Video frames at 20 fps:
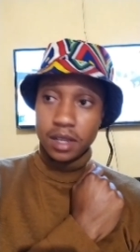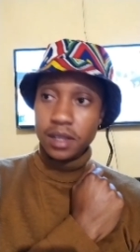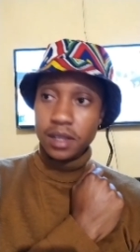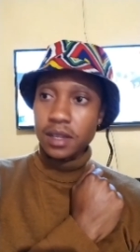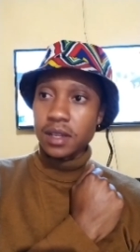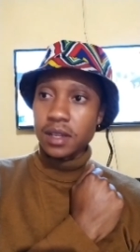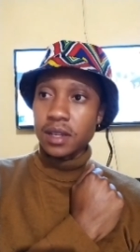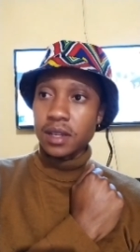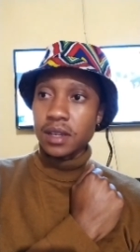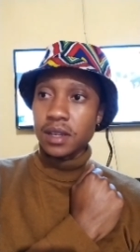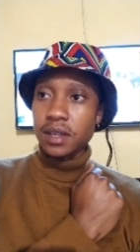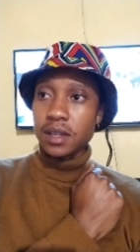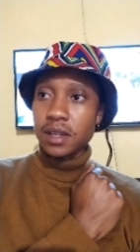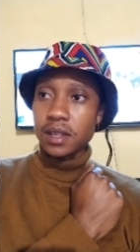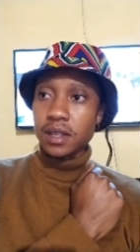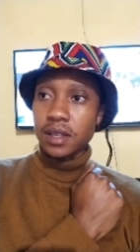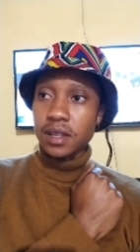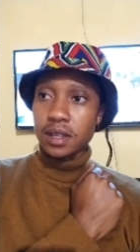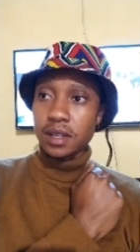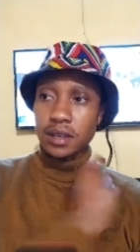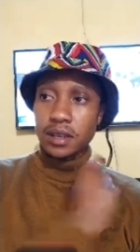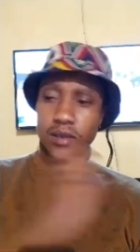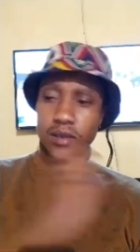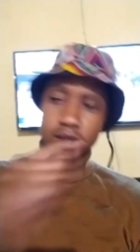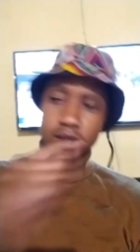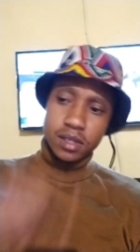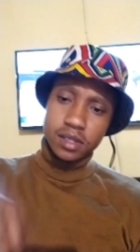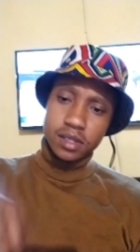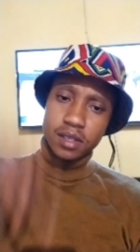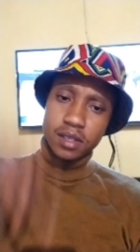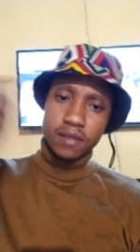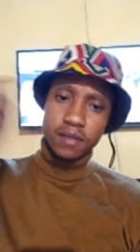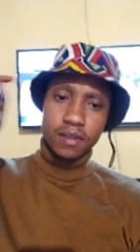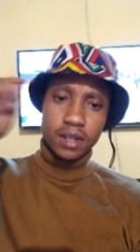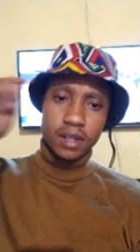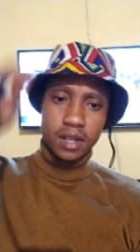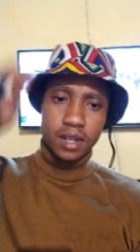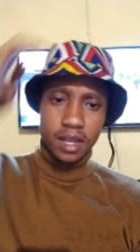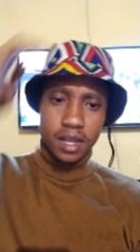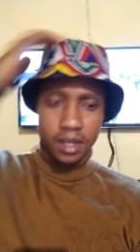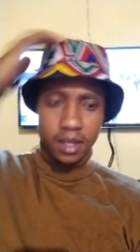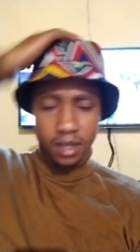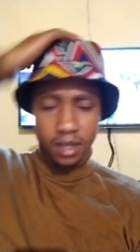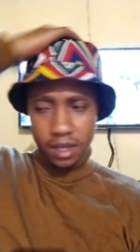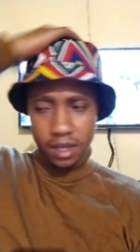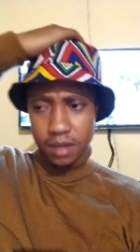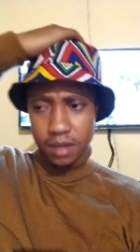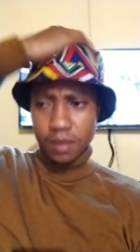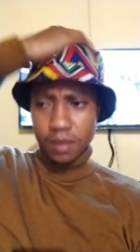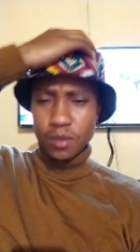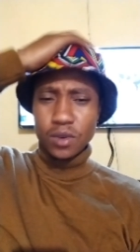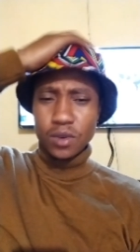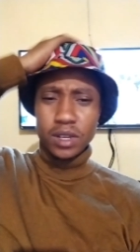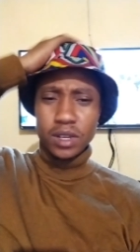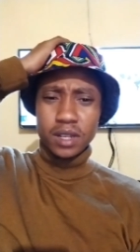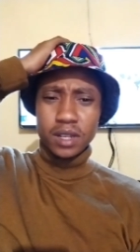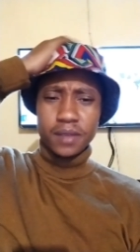I think it was this evening, in the morning.